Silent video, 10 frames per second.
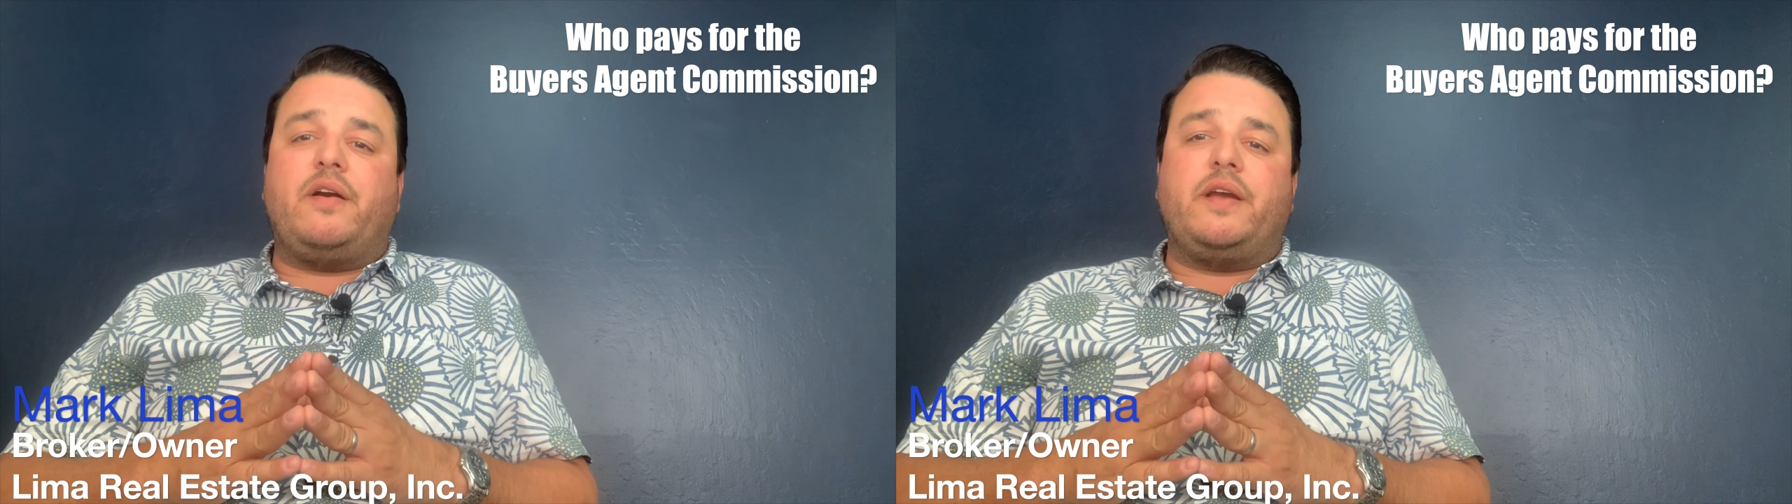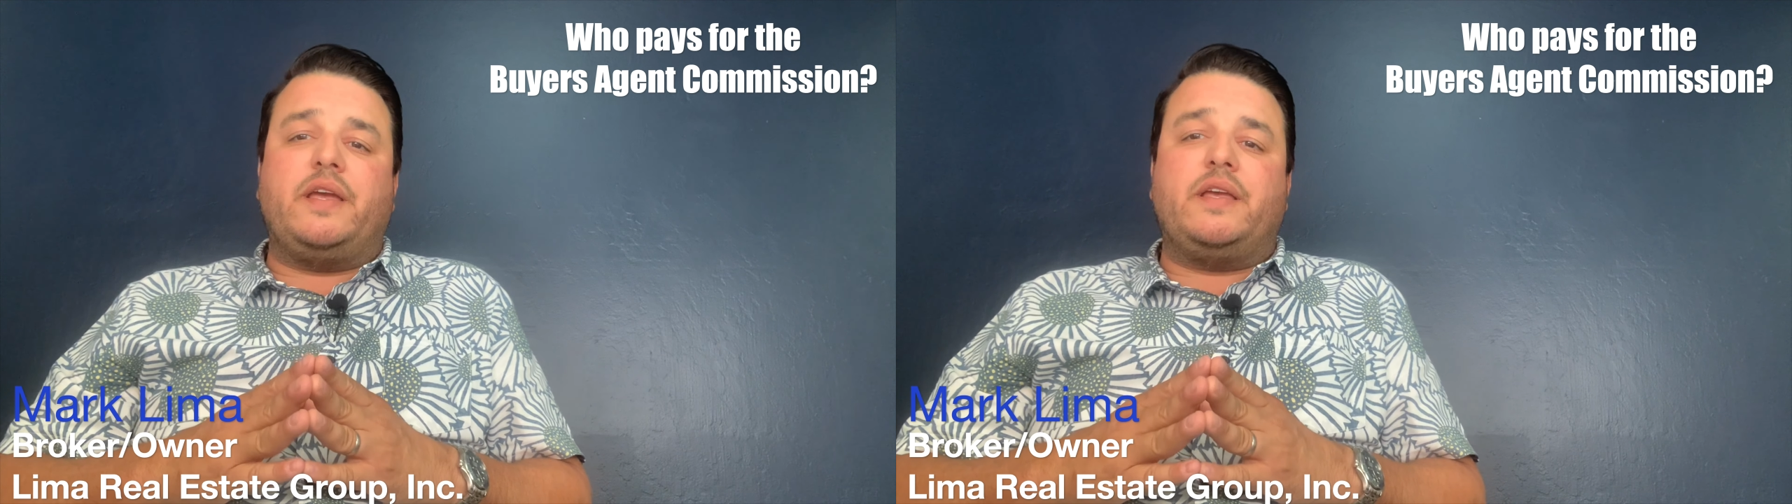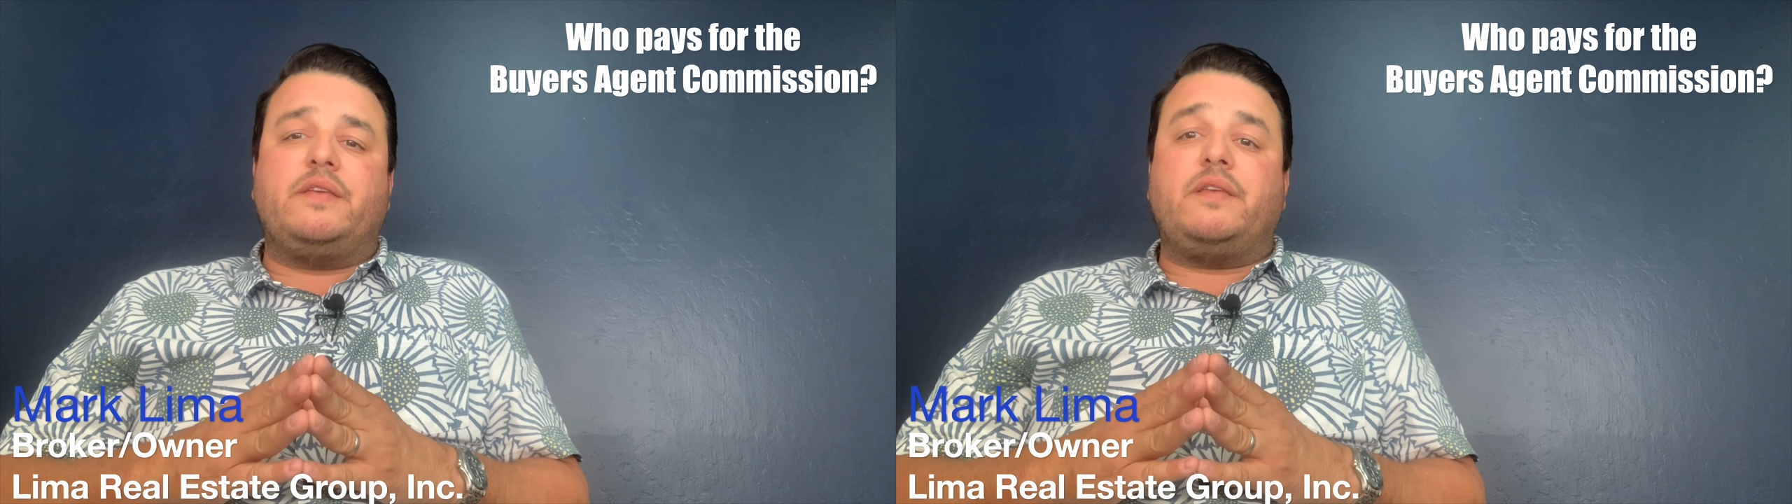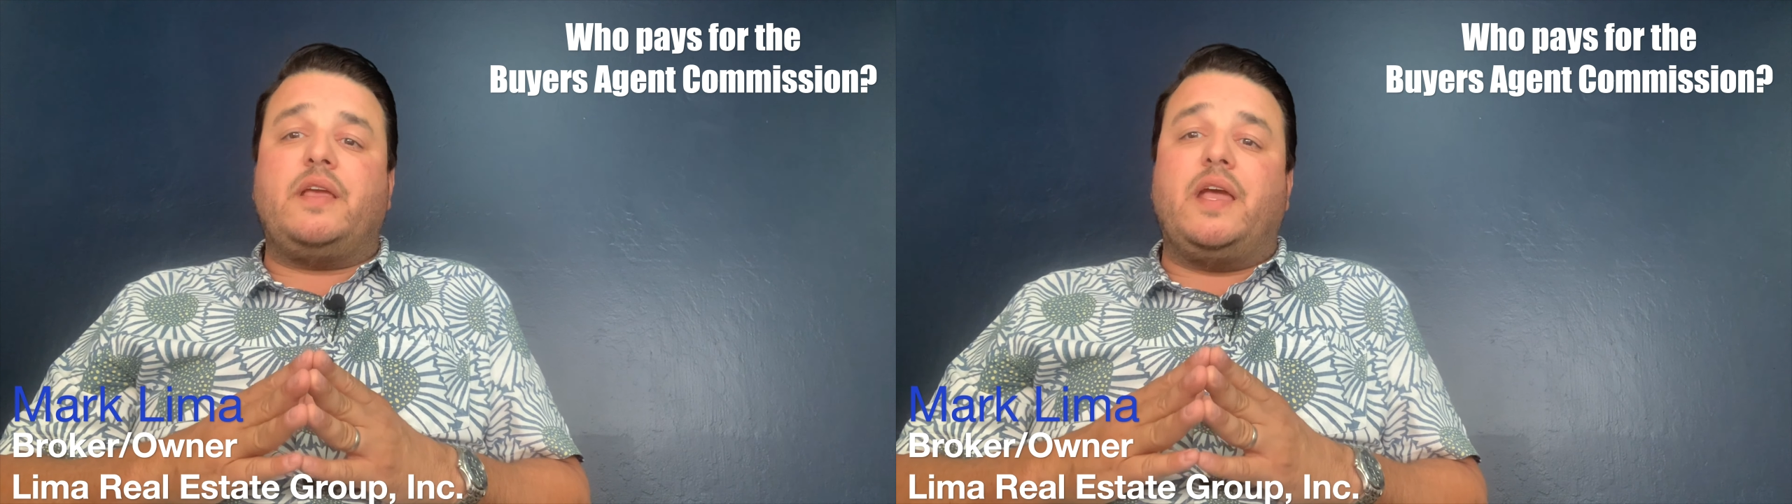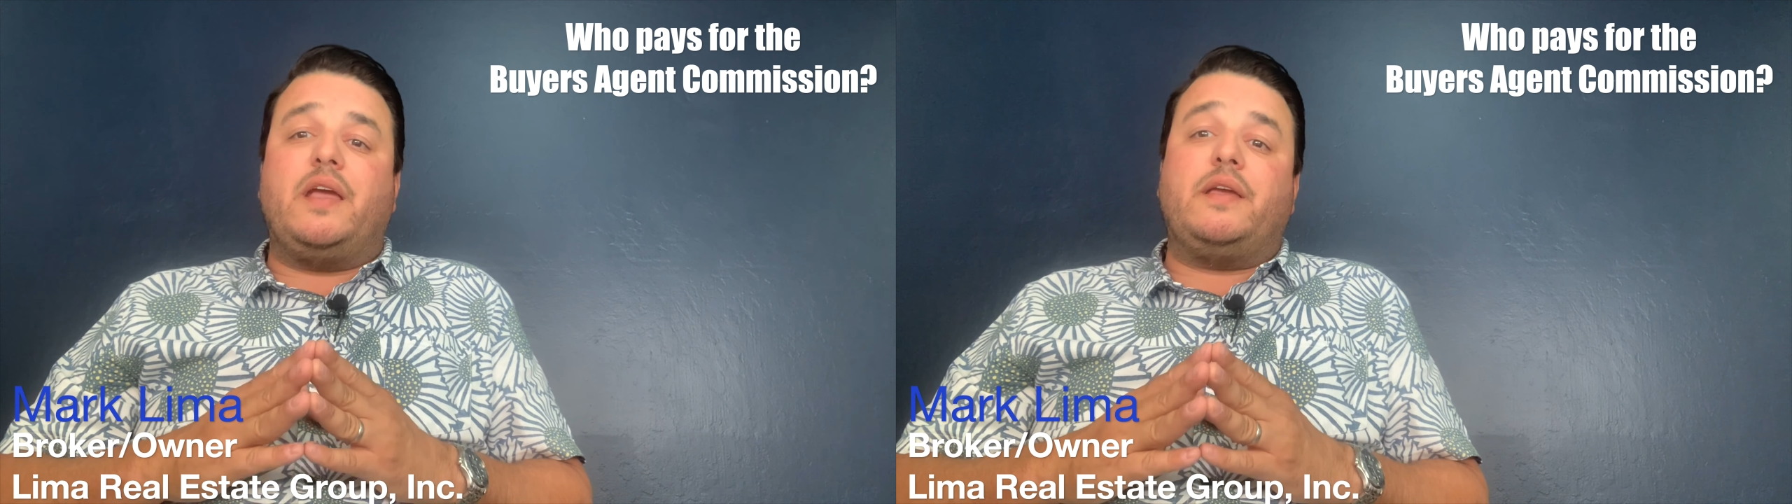is
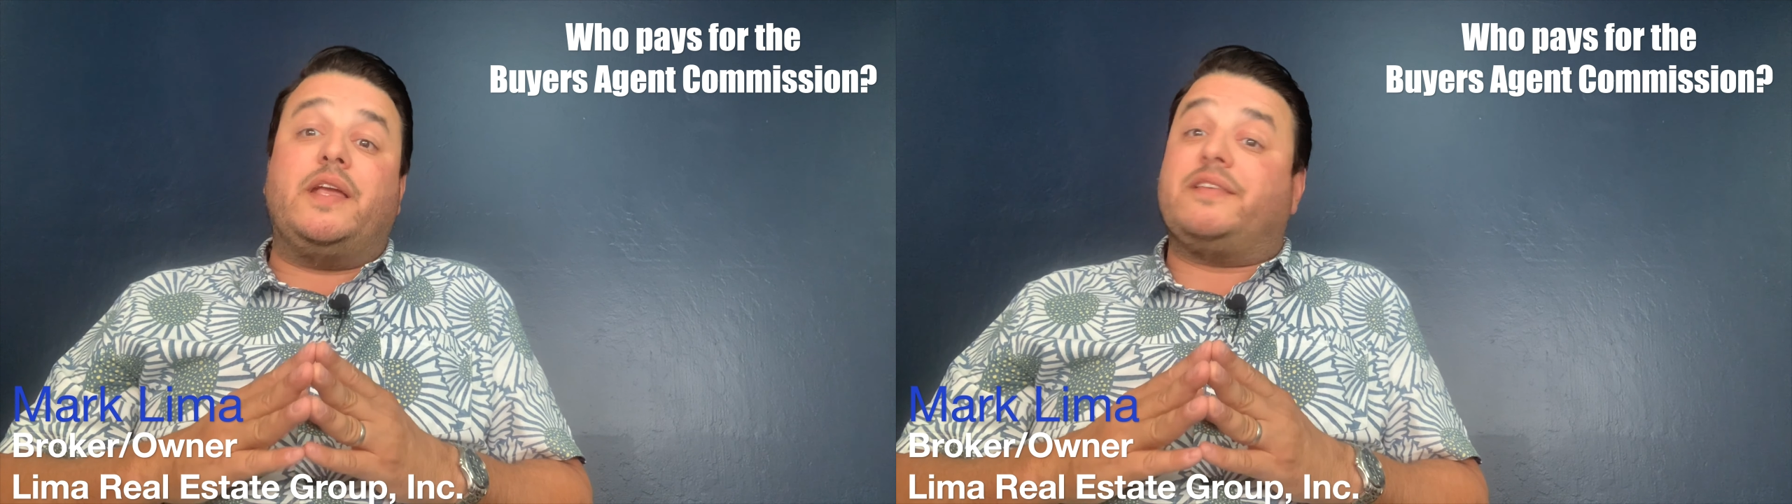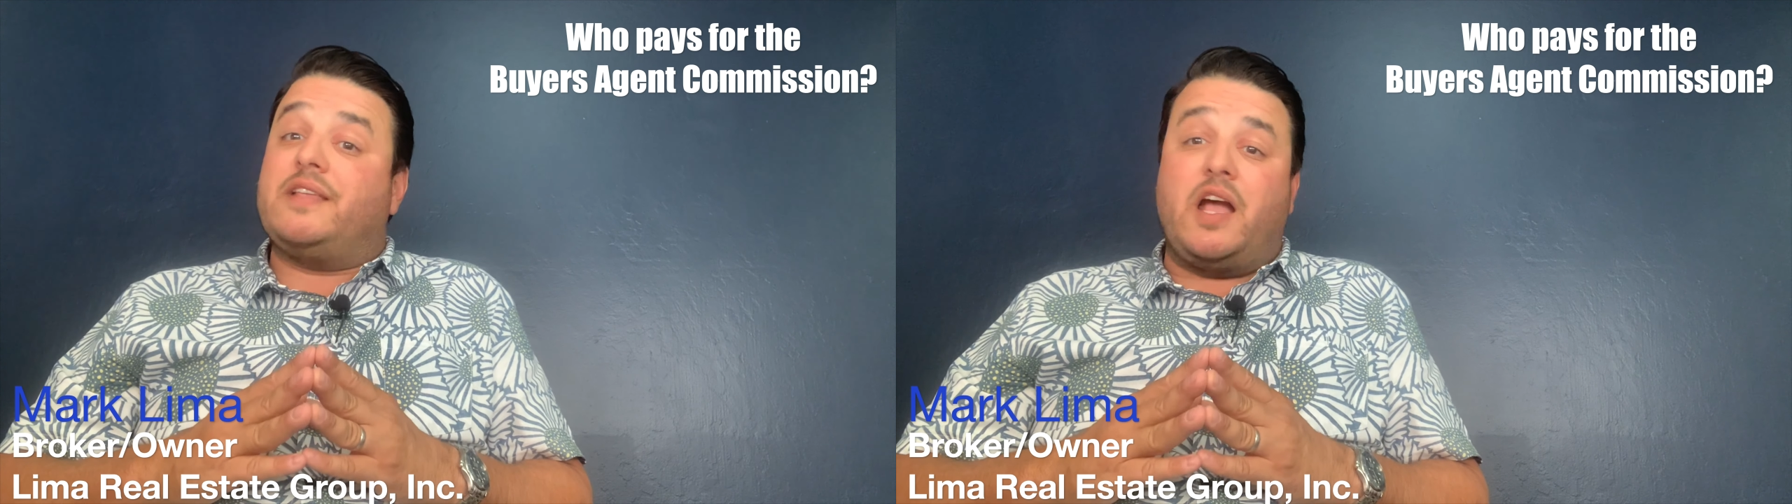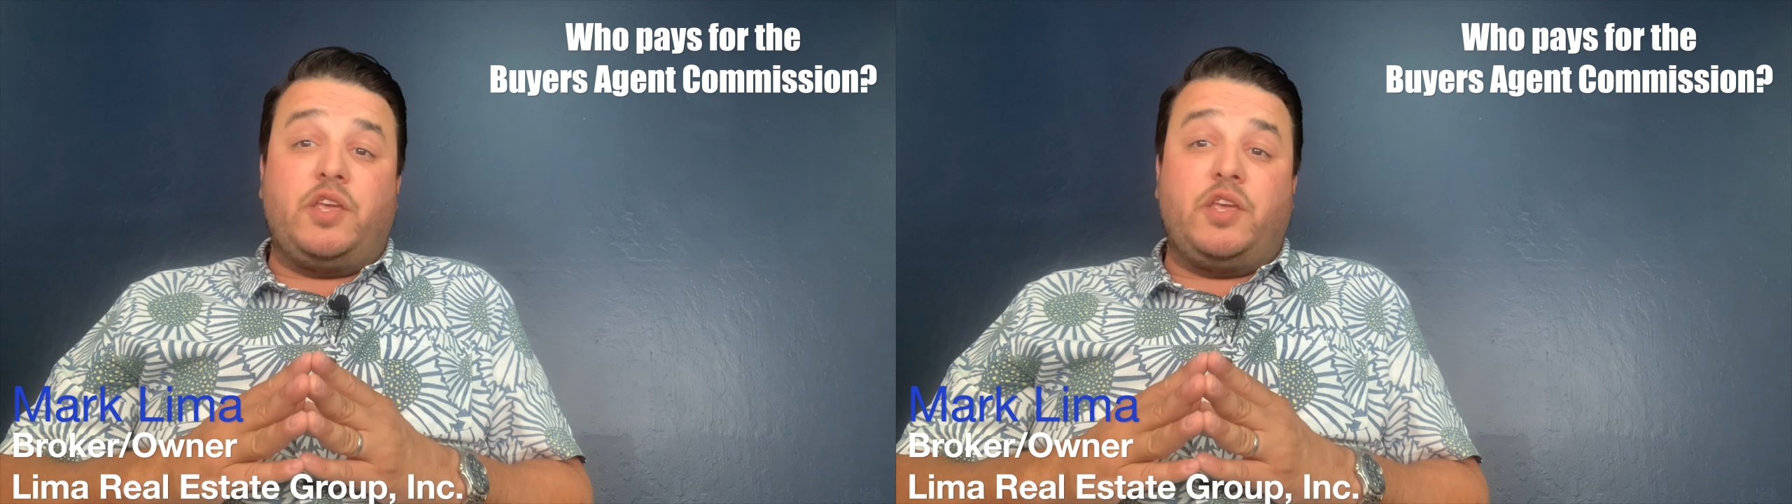it's not